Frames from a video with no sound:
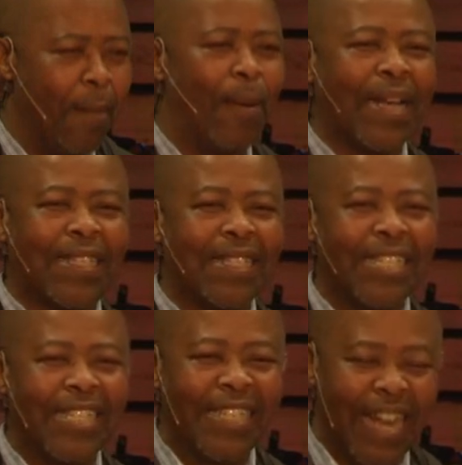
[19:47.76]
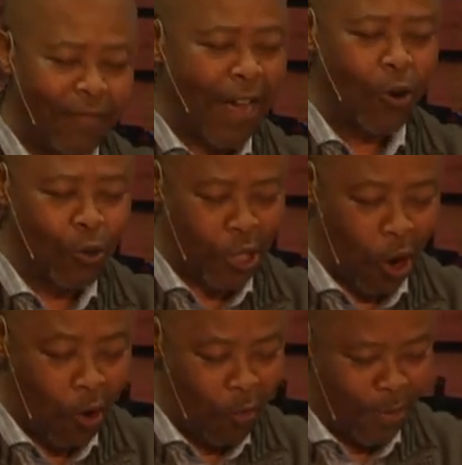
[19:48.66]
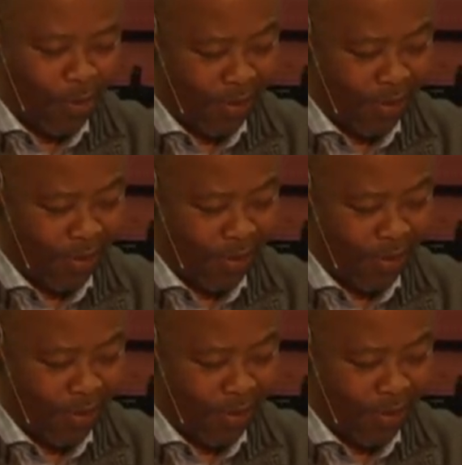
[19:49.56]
But never lose hope.